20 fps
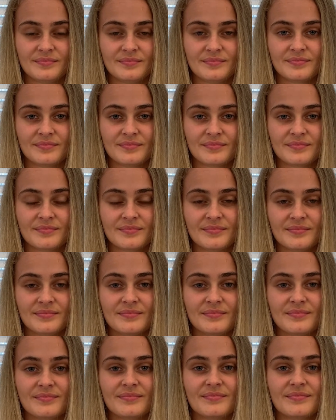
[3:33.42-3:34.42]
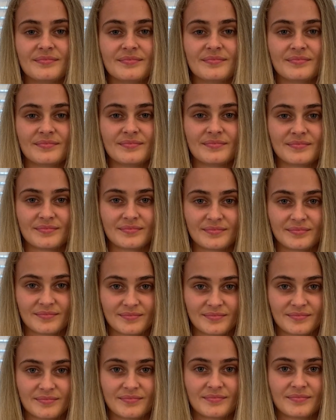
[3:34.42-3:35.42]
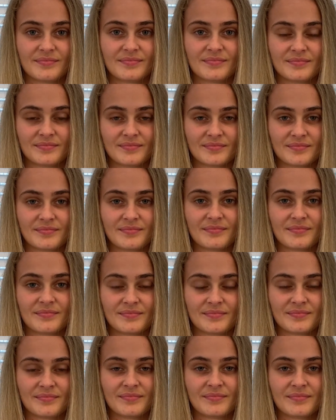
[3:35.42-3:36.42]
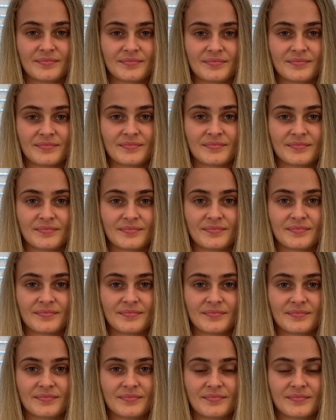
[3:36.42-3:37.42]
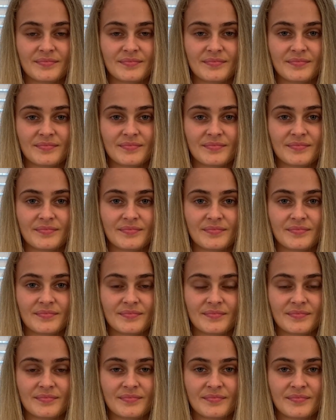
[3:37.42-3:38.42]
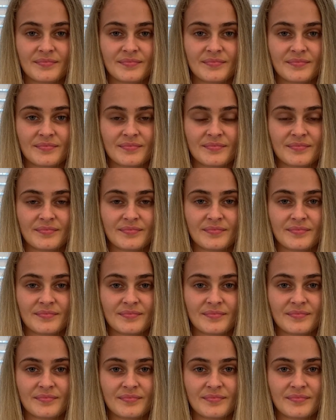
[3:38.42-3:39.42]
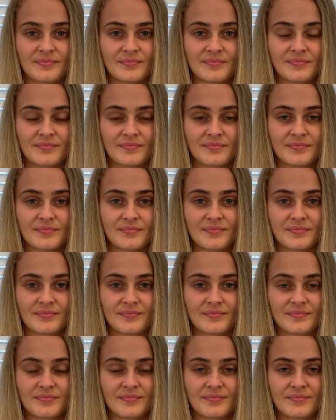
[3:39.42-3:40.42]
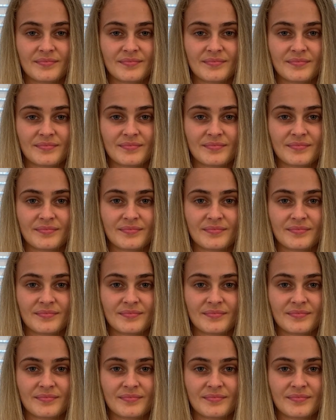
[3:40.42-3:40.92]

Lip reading: (silent)